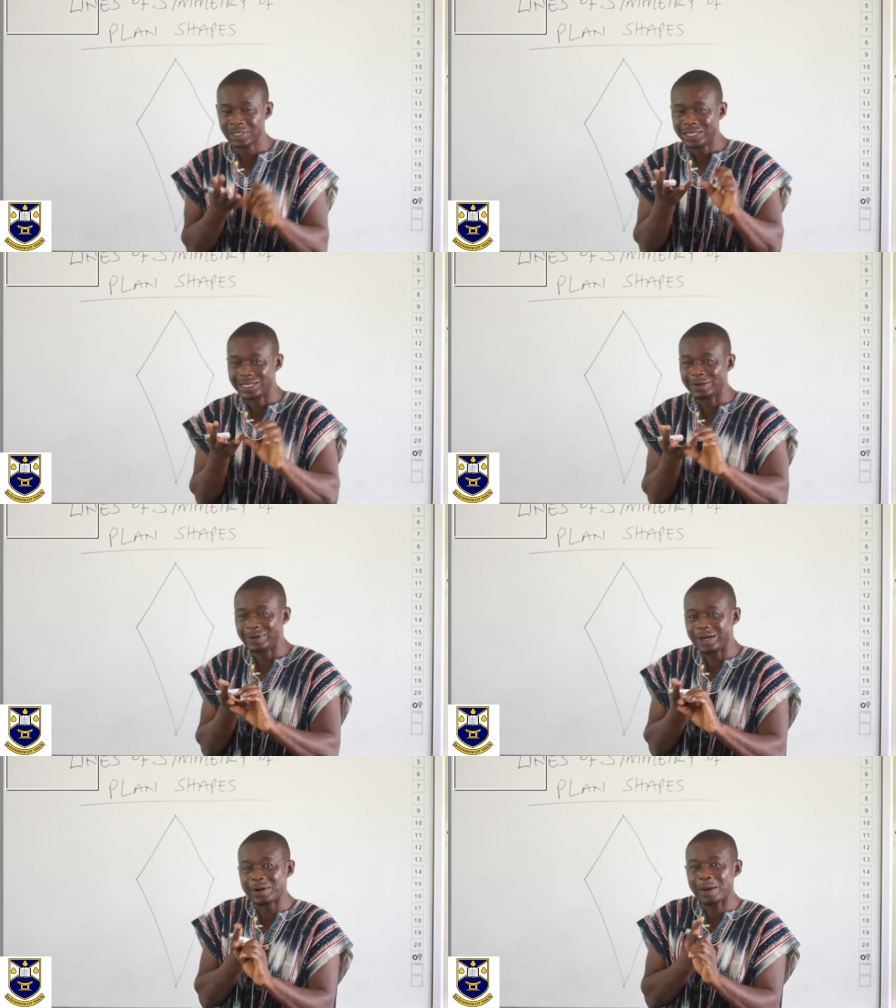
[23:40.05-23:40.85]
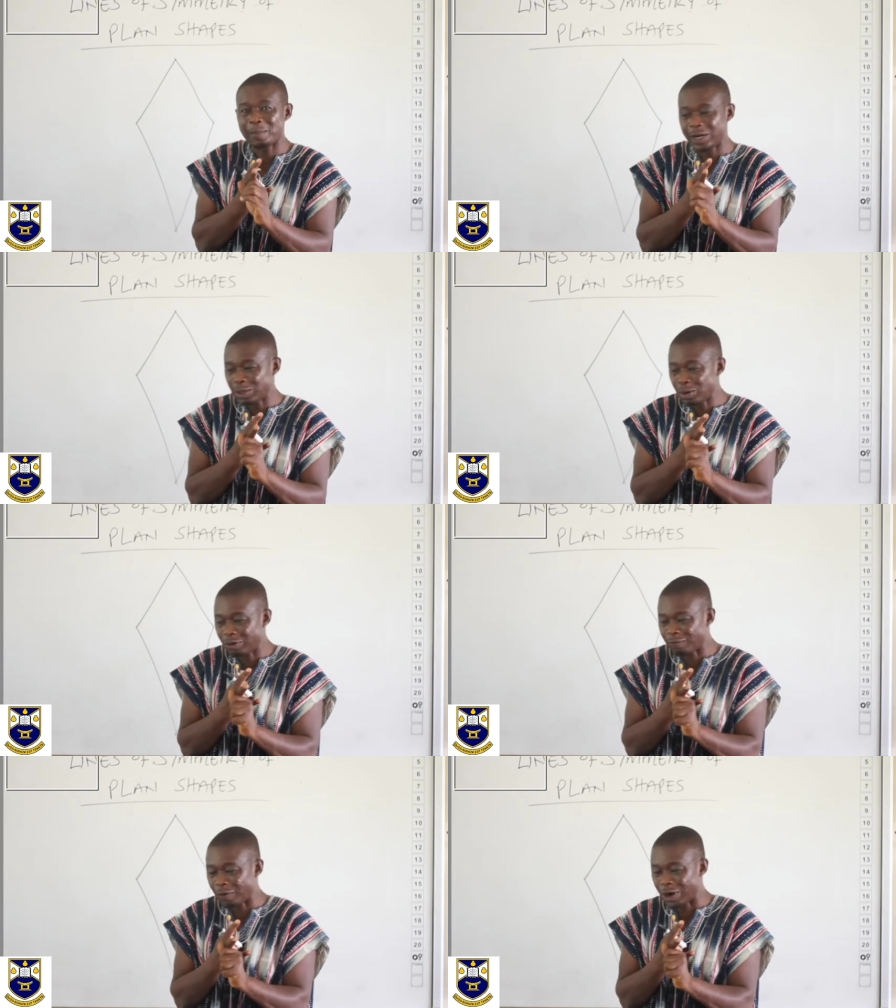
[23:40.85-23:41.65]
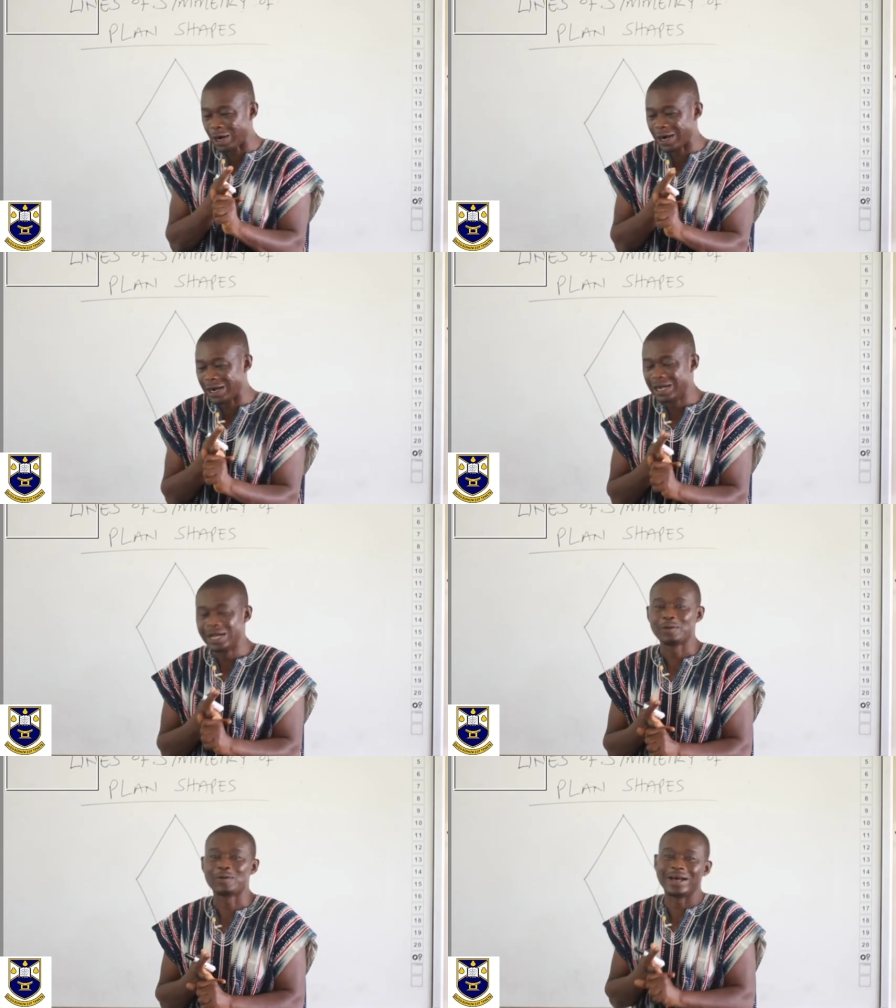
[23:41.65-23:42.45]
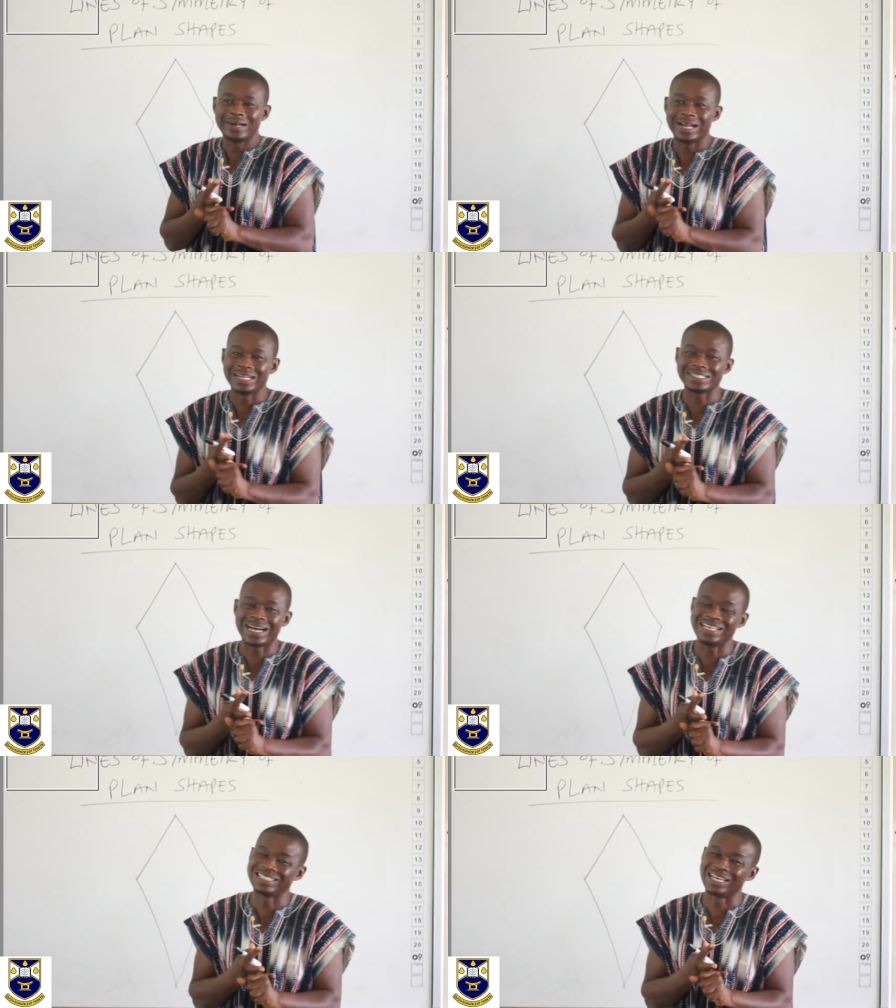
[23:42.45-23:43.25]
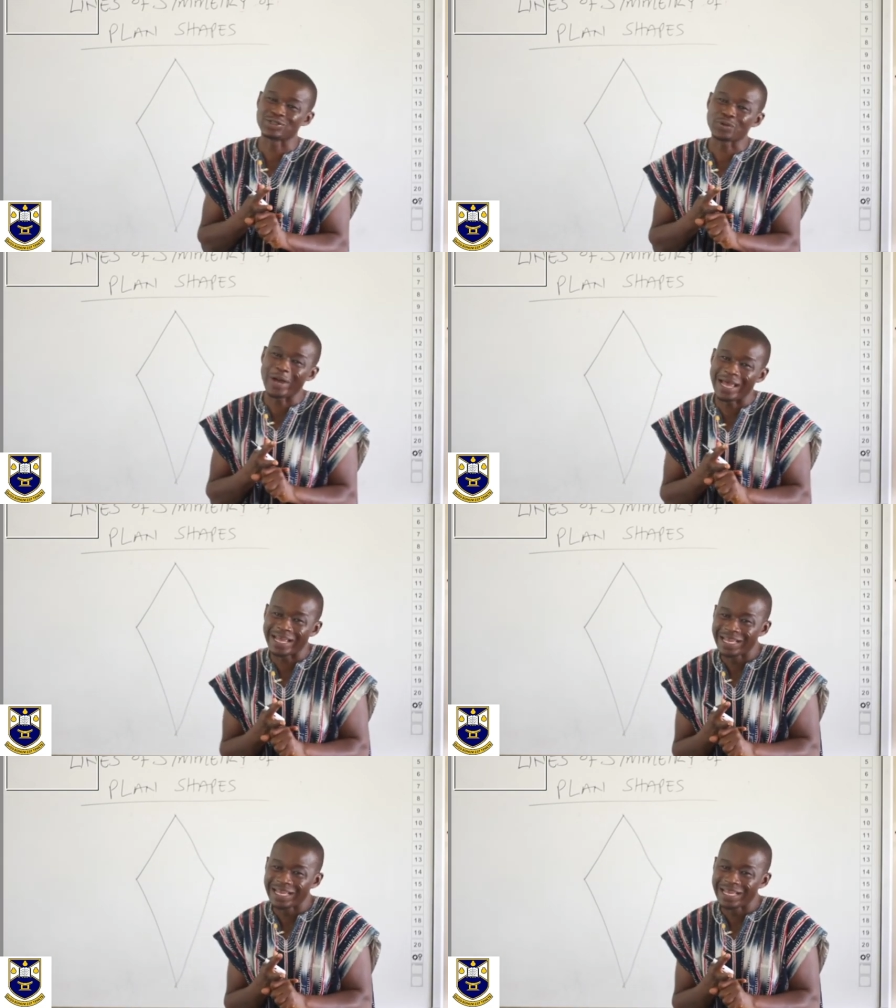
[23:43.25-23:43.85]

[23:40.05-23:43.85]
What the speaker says: The regular polygon for quadrilateral is a square.